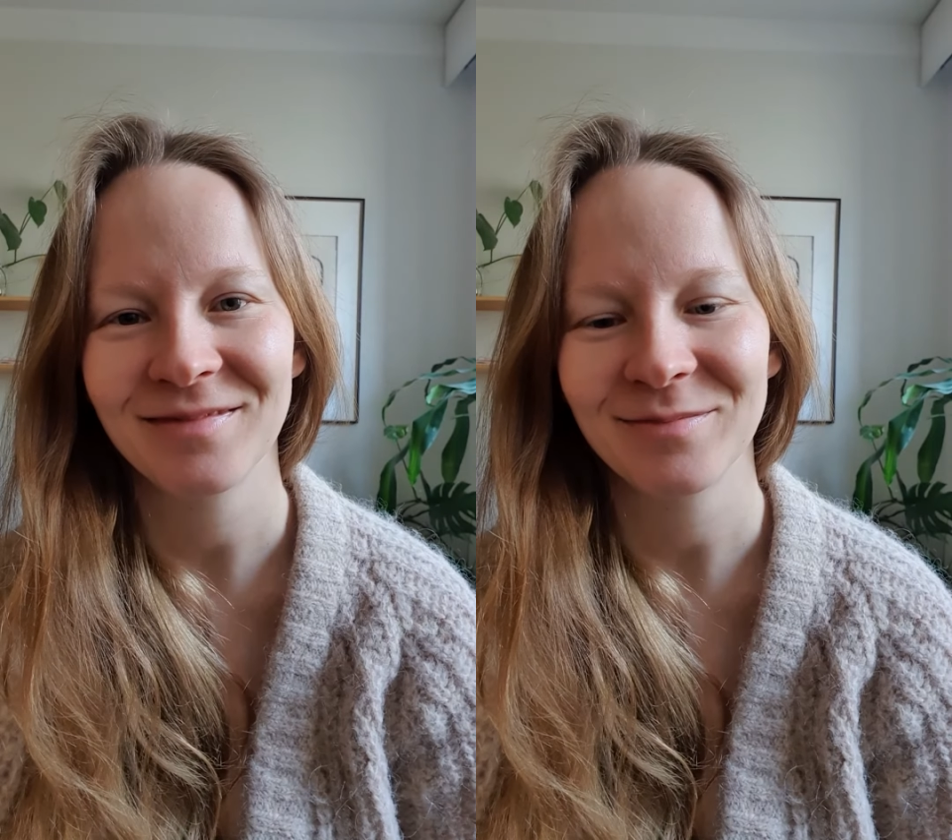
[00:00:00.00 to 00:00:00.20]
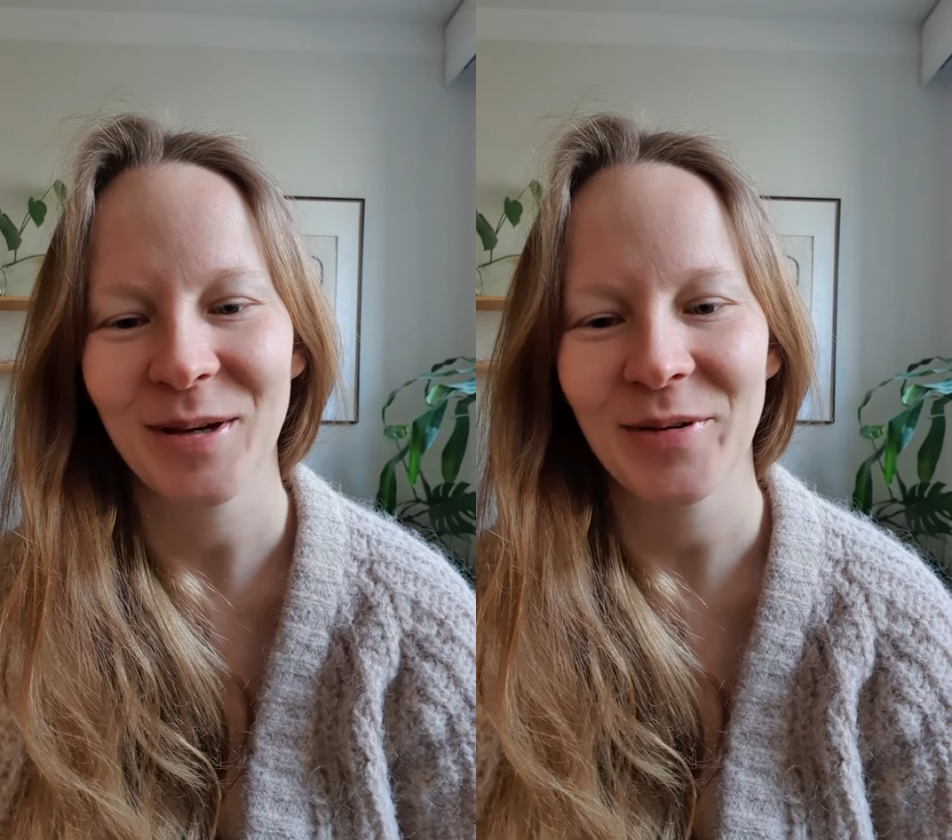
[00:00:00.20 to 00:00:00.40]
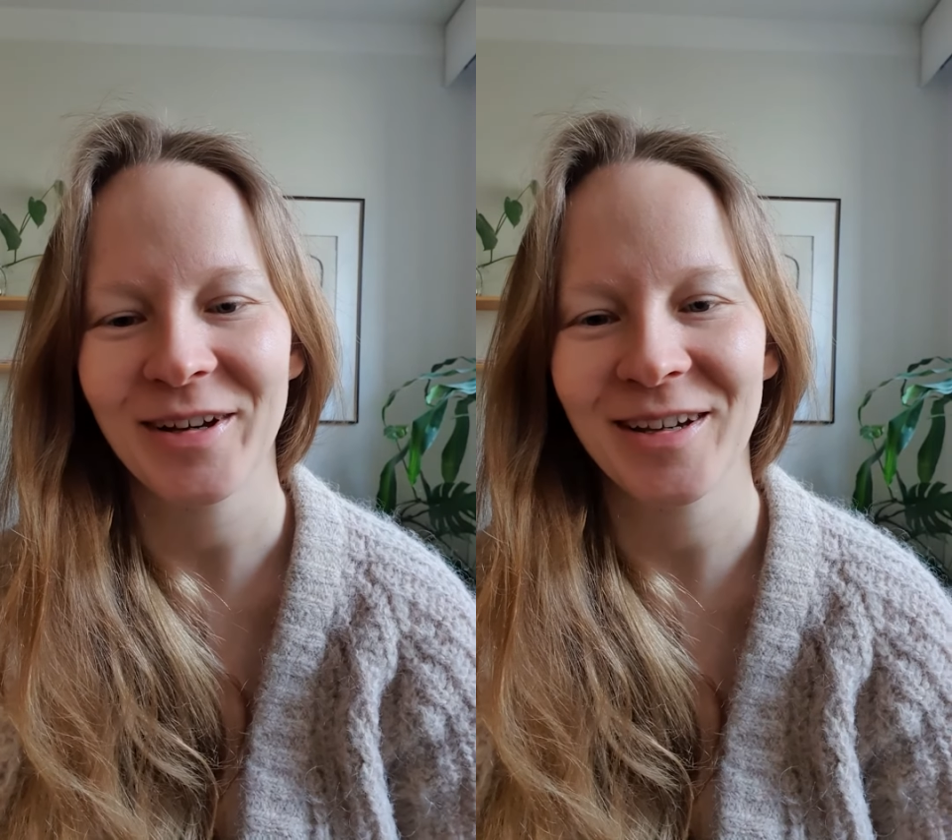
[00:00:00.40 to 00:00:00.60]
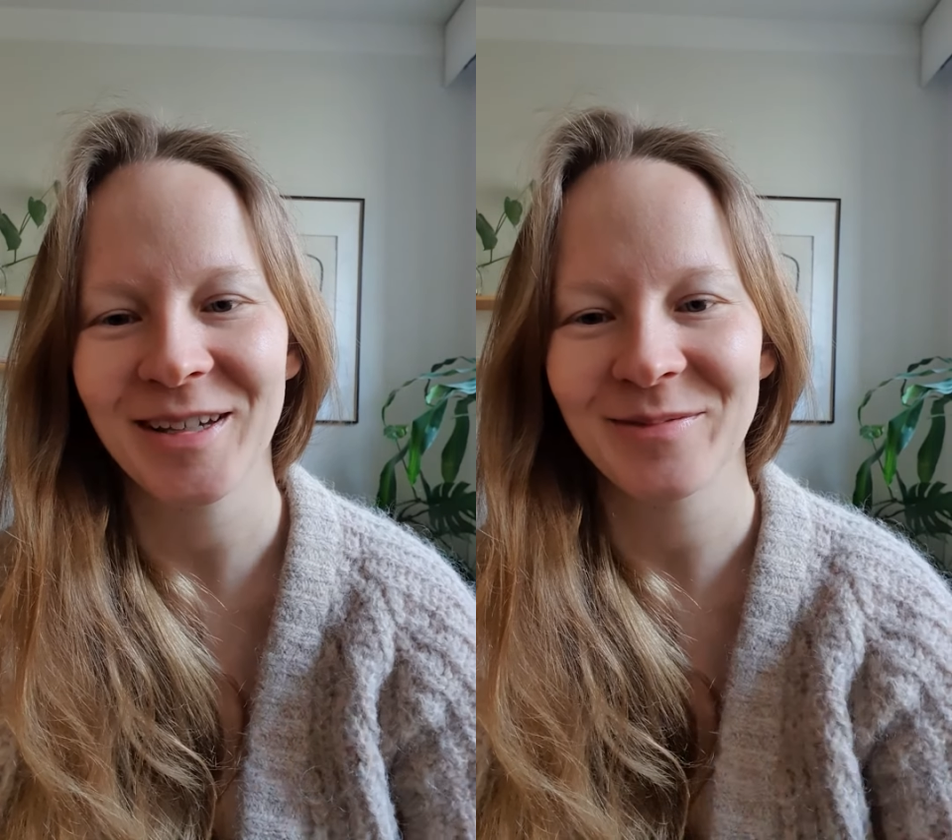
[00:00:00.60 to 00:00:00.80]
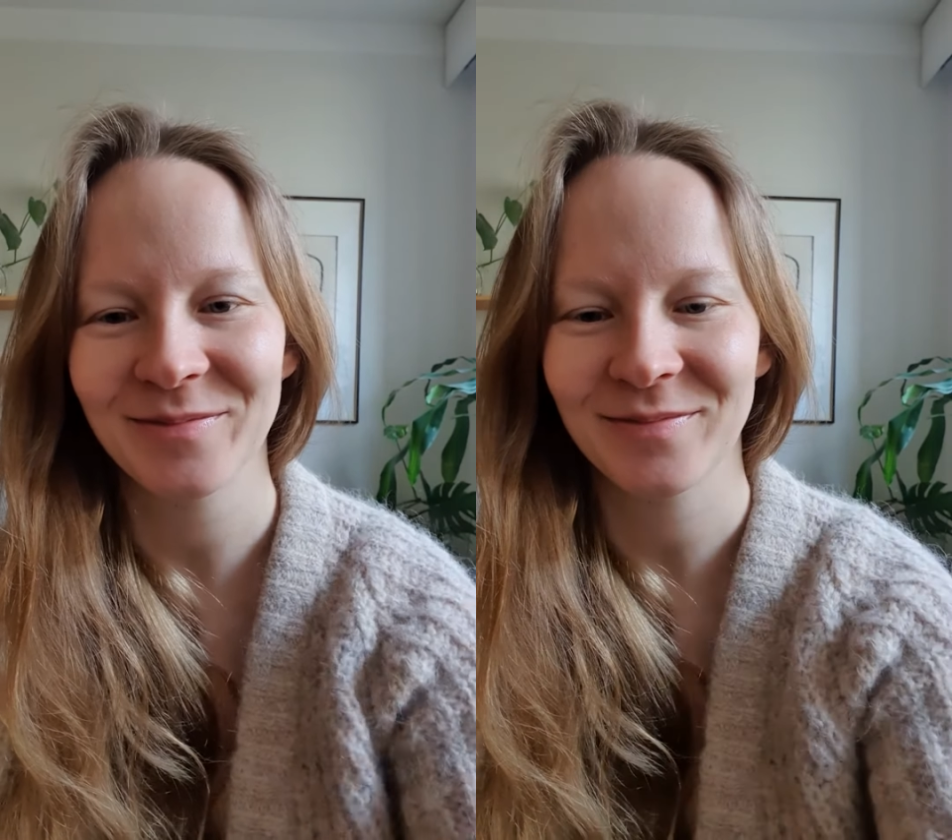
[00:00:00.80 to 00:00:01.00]
Bye
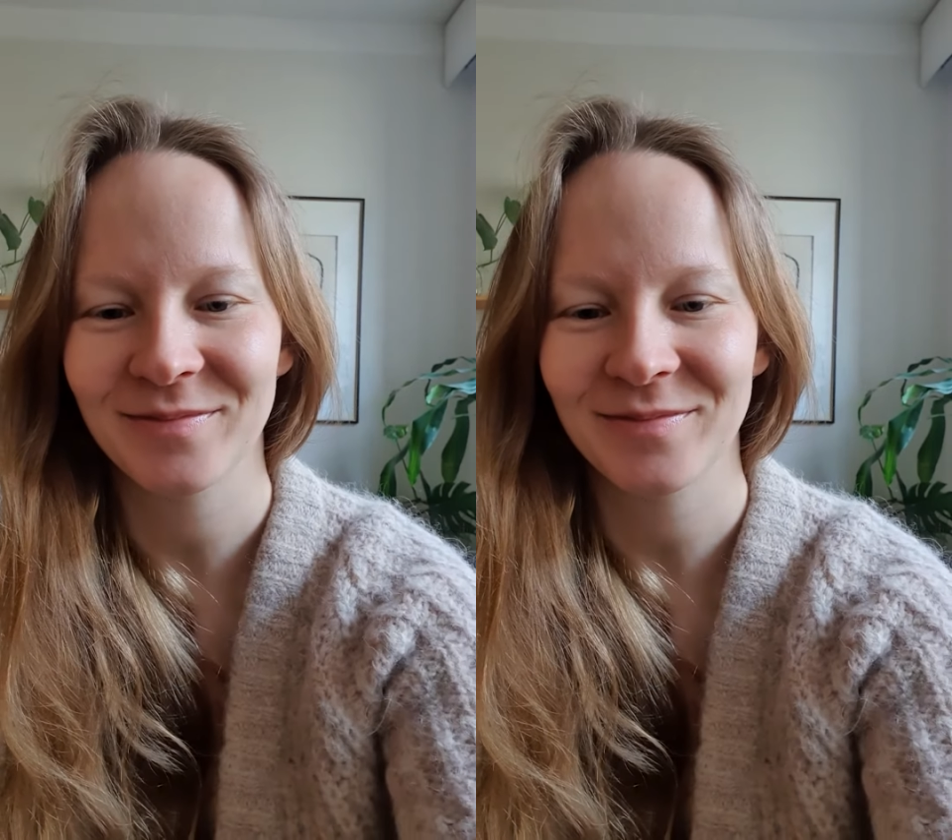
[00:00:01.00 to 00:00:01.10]
bye!